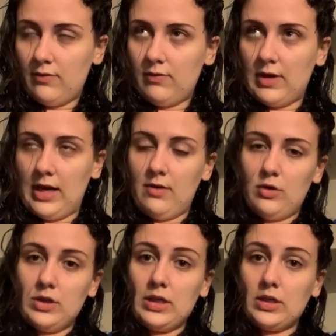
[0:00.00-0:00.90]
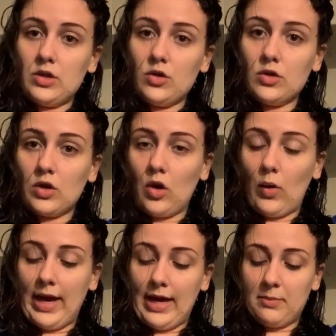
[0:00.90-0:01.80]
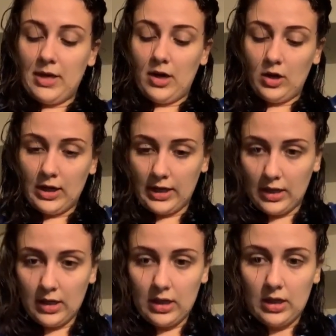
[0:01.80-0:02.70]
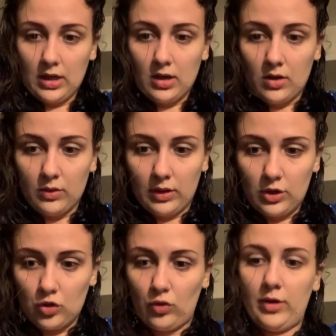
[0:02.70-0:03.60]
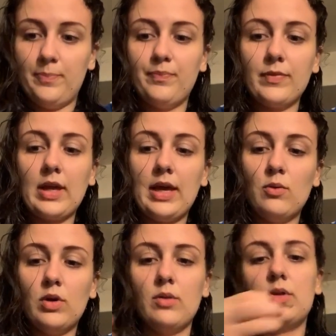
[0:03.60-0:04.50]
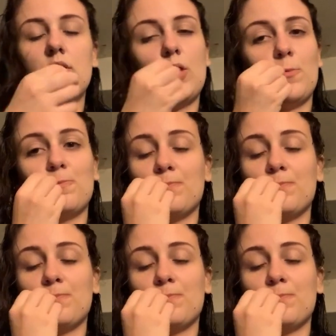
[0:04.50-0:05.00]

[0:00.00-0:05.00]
5 or 6 years ago, I had my hair cut really short. And what I would do,